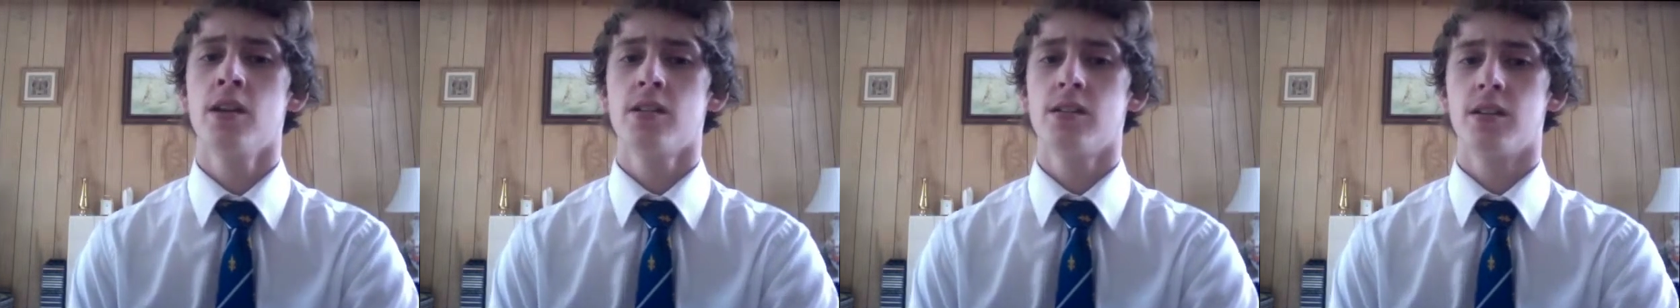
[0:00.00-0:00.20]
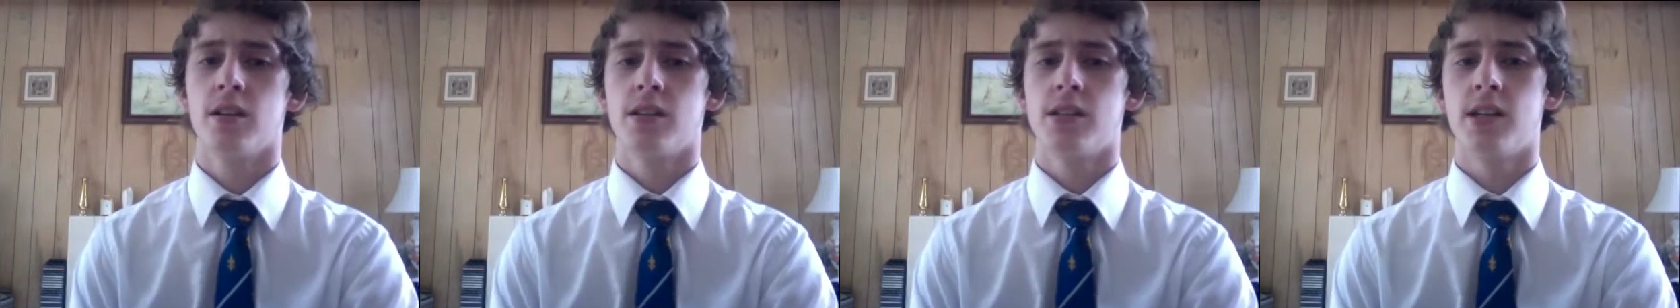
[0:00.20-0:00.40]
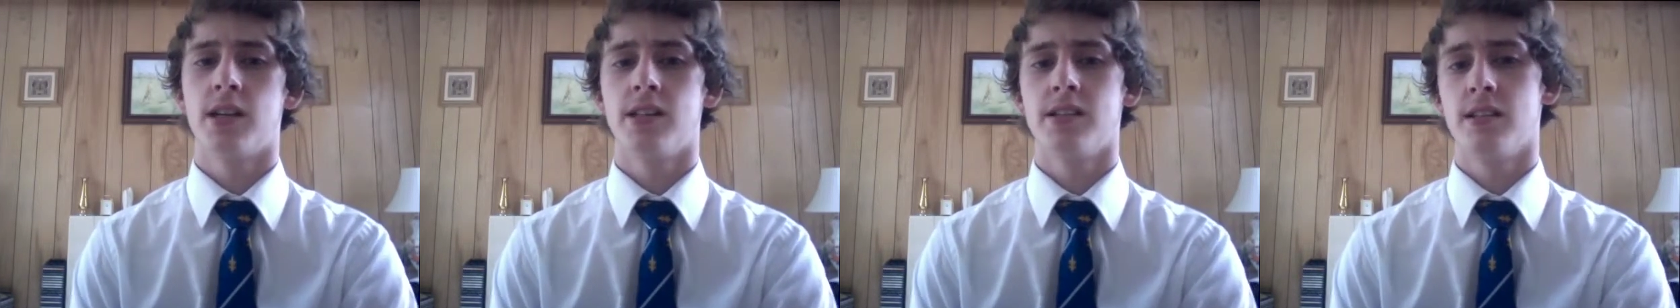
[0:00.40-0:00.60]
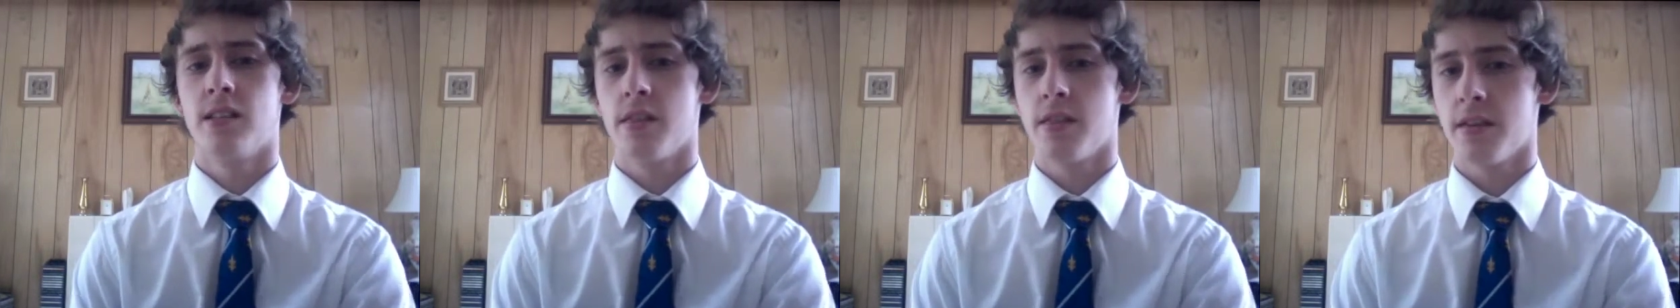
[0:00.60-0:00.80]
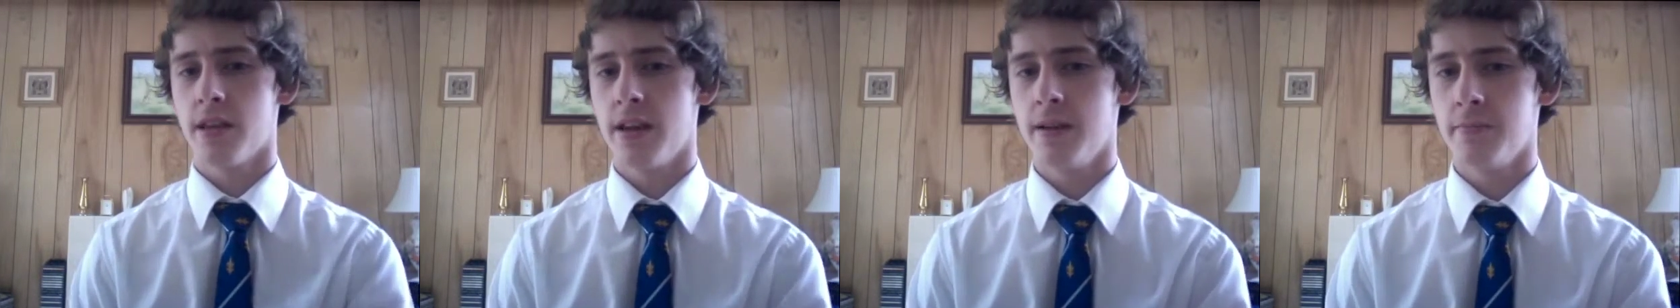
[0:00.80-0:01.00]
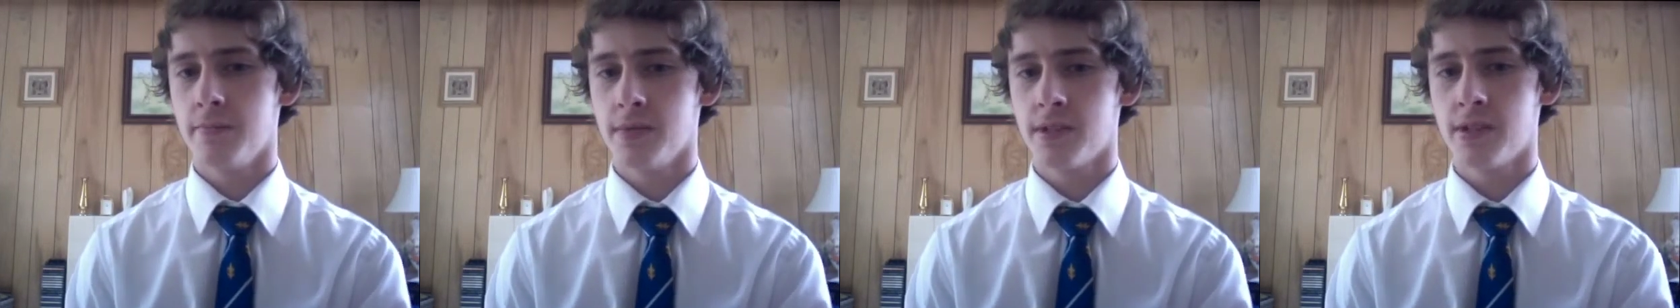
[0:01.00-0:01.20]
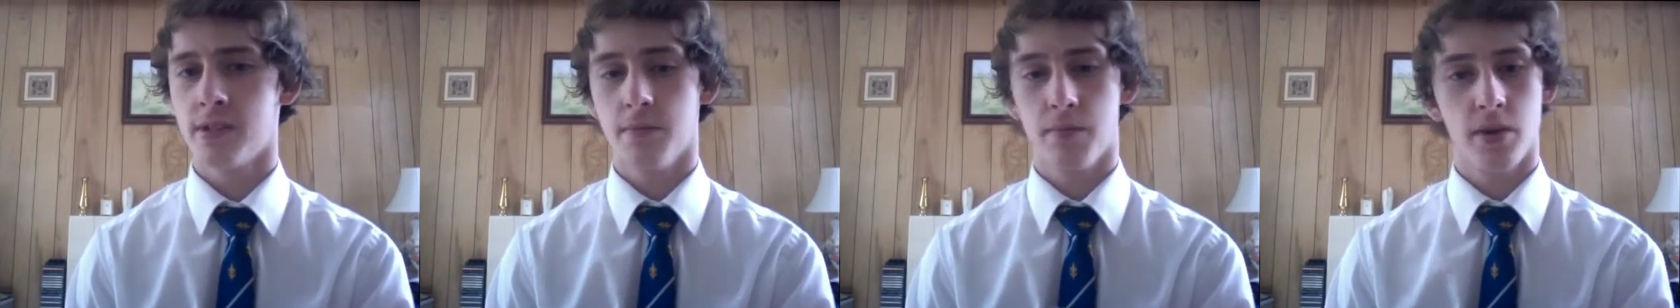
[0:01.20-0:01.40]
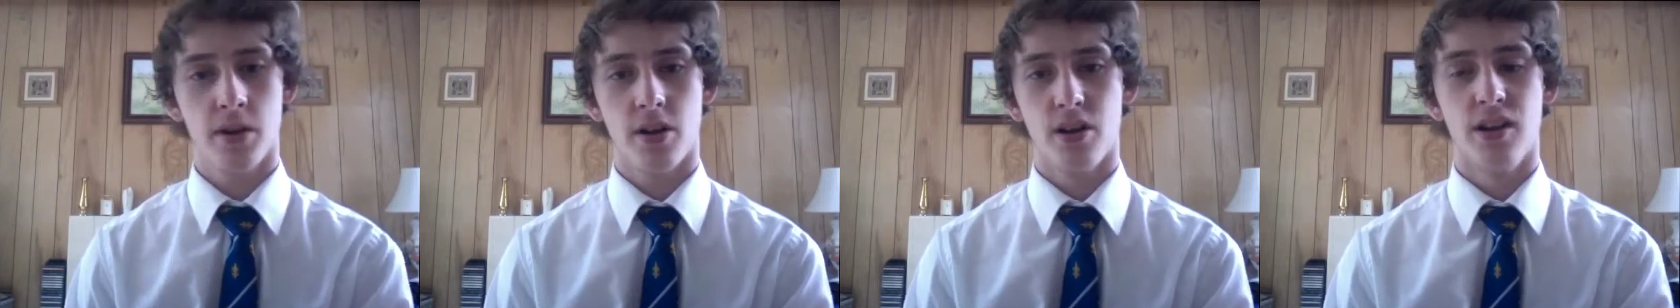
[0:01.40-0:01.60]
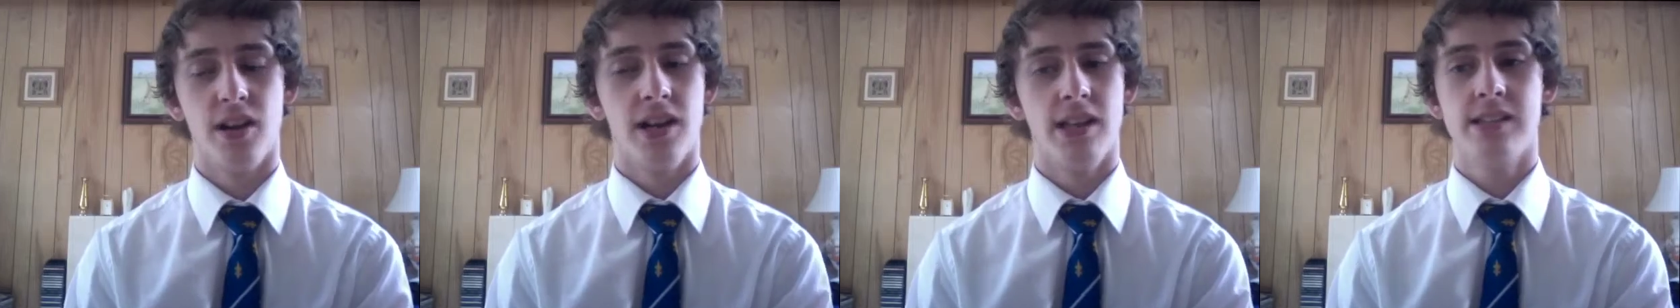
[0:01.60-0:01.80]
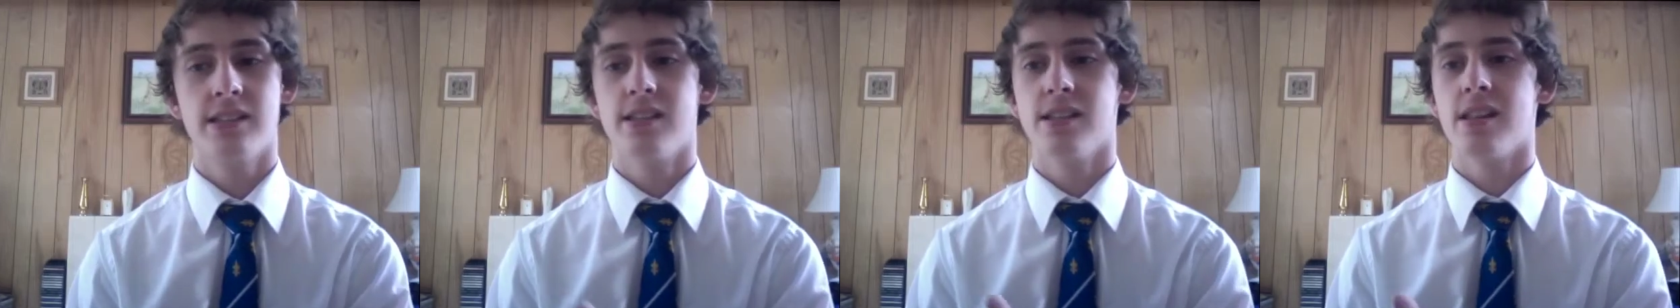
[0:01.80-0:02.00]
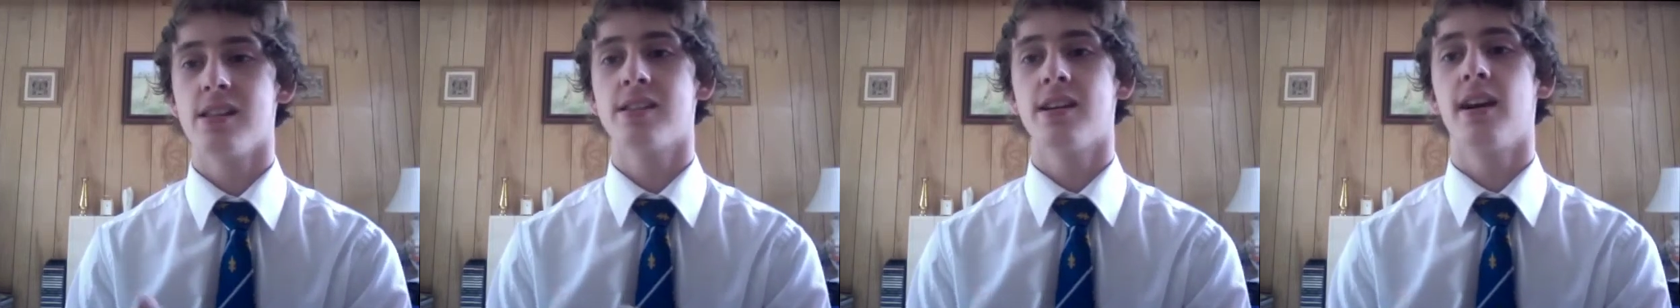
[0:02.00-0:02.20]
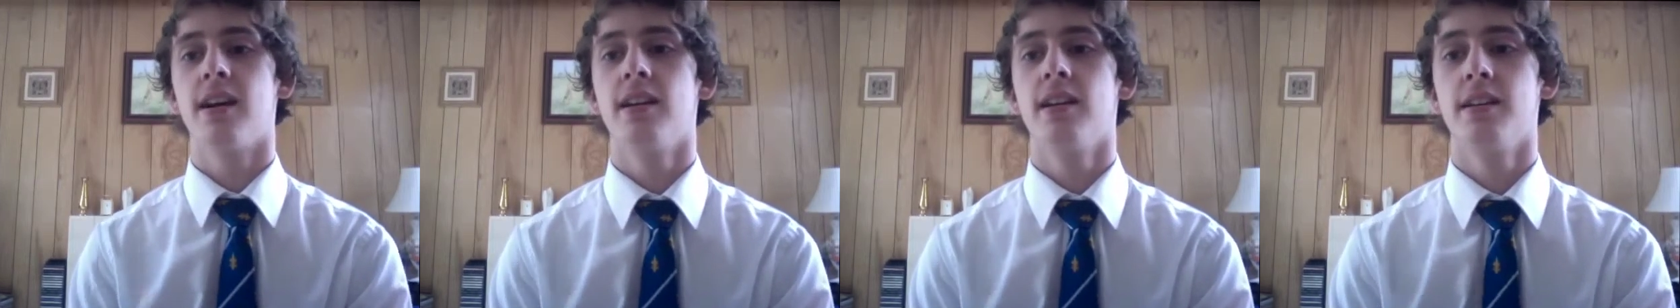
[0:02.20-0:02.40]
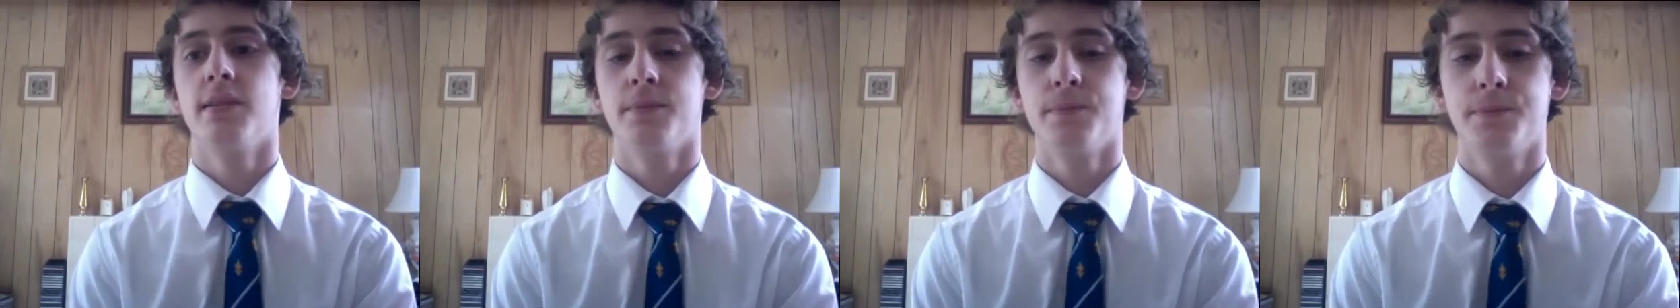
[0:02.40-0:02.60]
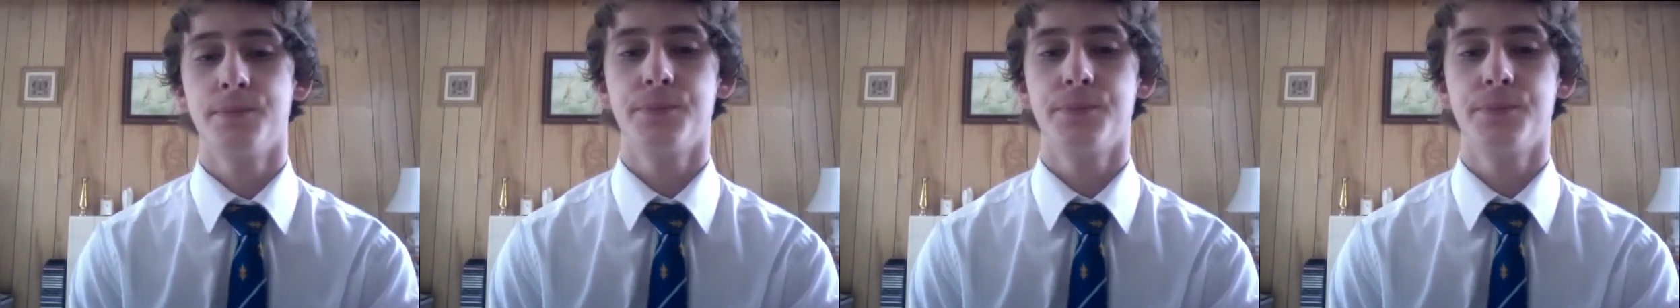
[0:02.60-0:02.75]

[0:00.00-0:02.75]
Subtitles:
such as the themes, the plot lines, and the titling.